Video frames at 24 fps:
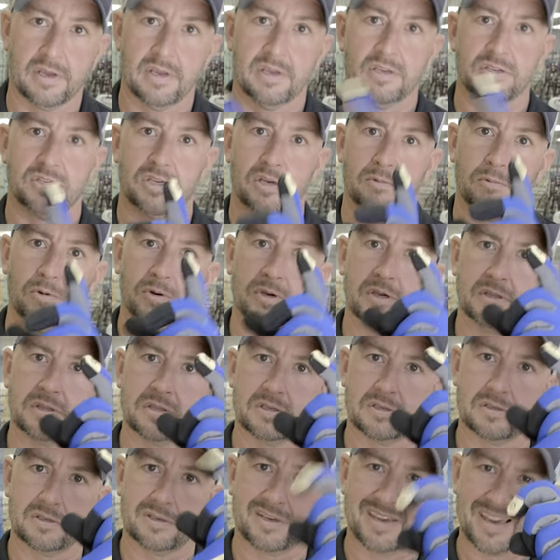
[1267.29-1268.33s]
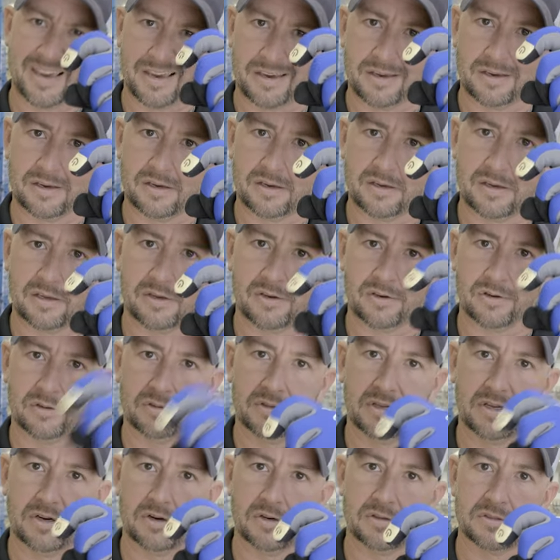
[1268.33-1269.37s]
So you won't get this kink in your
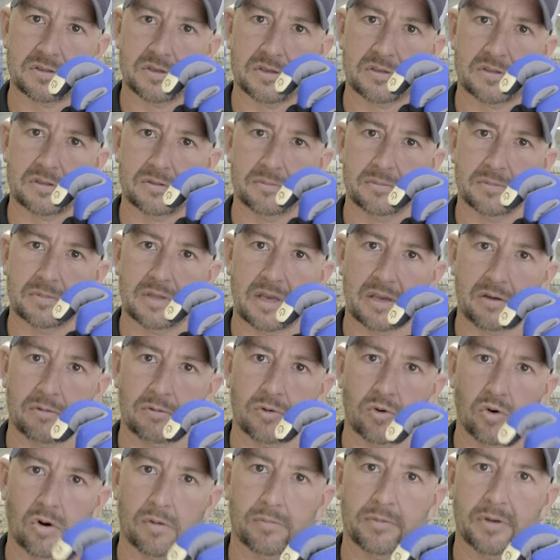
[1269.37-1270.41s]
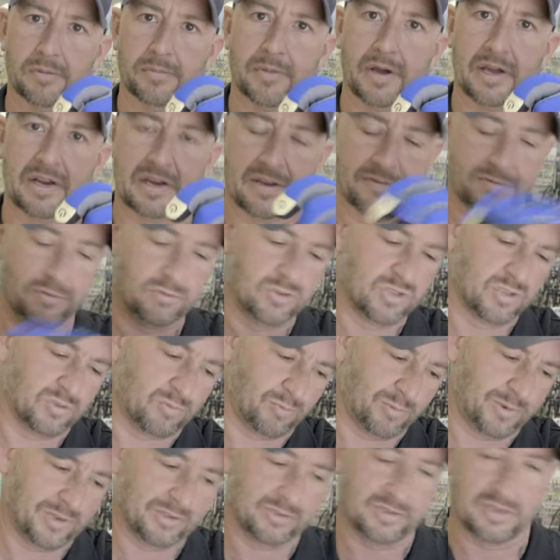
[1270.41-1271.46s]
leader system that you normally might if you just
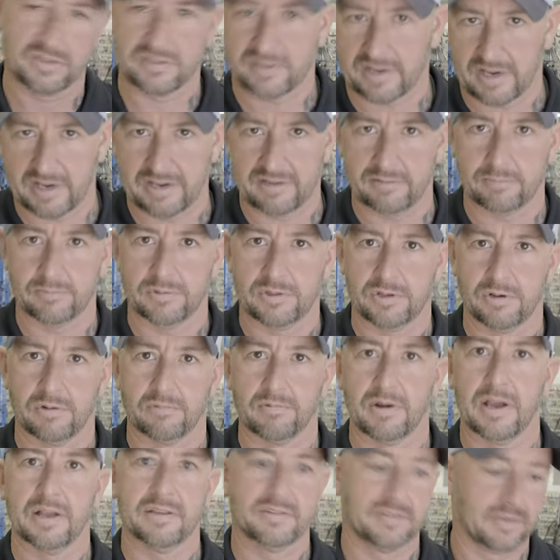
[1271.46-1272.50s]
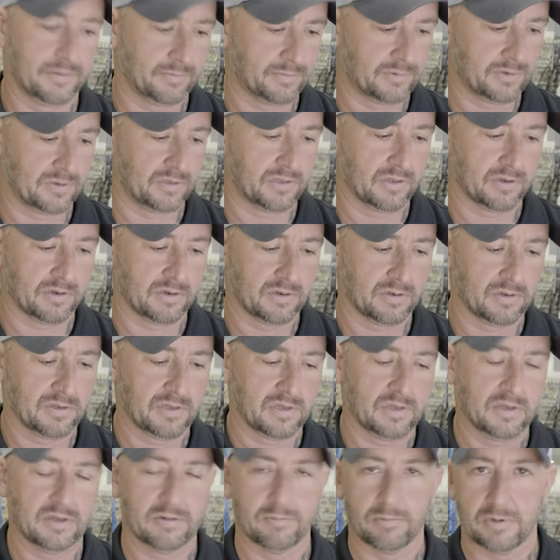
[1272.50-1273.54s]
reeled it tight with your rod tip to the
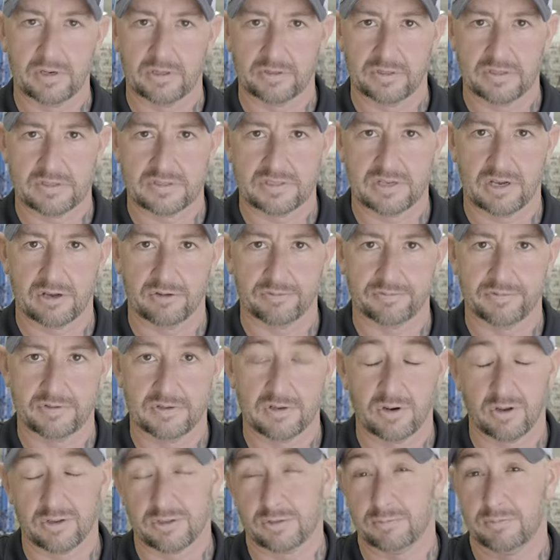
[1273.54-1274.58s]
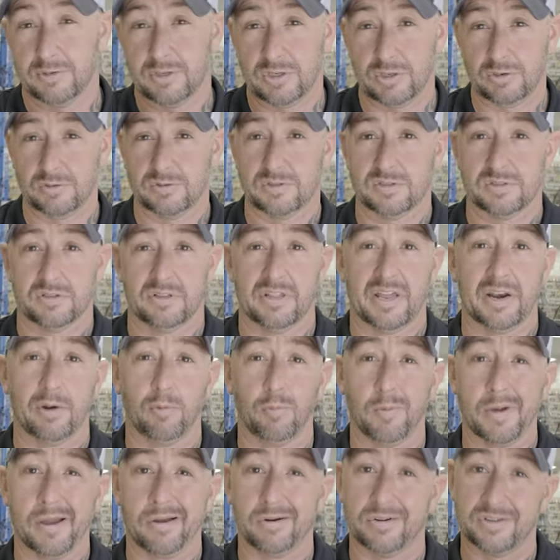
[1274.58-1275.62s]
reel itself. Also reduces a lot of
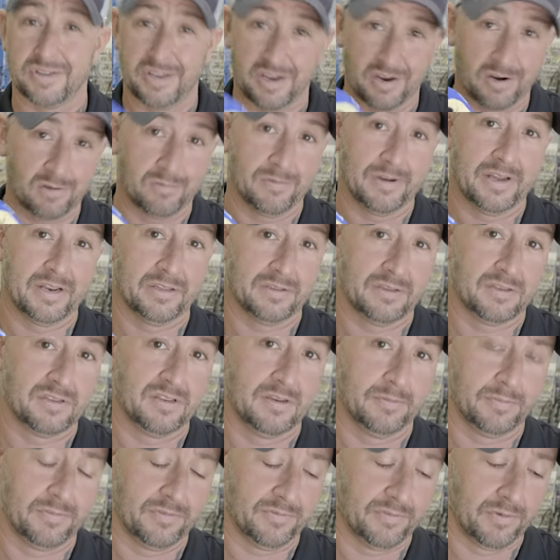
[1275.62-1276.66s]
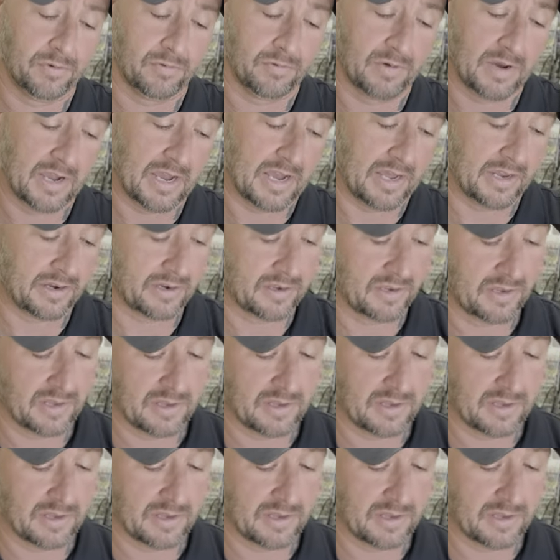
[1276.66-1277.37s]
wear and tear right at the tip of your rod.